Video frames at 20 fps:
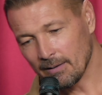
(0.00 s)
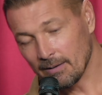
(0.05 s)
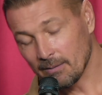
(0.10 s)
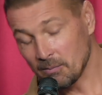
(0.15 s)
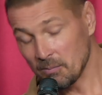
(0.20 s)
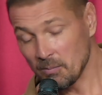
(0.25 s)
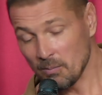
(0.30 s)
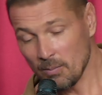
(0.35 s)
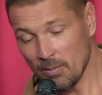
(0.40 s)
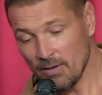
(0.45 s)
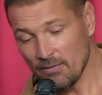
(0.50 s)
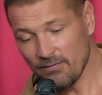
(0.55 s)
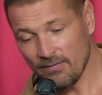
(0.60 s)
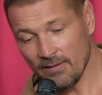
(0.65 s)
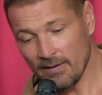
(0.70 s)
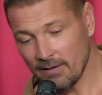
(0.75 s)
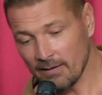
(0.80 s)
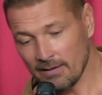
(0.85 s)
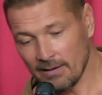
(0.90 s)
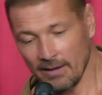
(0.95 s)
we
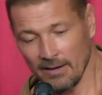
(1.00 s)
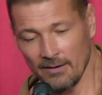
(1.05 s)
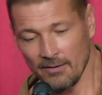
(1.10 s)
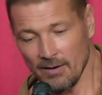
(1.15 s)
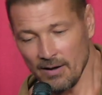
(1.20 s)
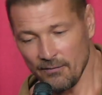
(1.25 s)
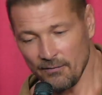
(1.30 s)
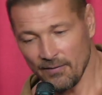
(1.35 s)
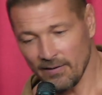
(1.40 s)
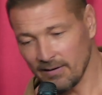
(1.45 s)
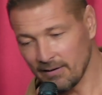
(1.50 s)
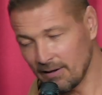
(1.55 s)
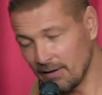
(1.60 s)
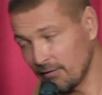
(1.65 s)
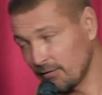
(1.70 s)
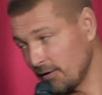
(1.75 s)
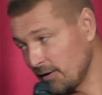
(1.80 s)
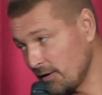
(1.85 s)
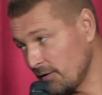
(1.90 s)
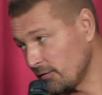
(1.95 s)
felt, you know, I felt
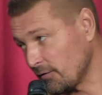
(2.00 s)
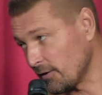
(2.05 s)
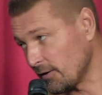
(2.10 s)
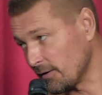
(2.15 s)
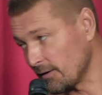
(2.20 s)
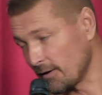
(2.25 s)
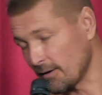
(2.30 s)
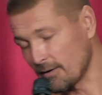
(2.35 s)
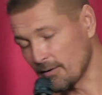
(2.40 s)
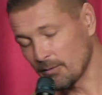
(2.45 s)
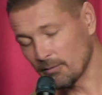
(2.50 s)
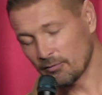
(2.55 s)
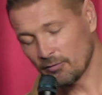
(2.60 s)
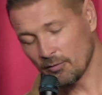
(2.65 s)
he's innocent, you know.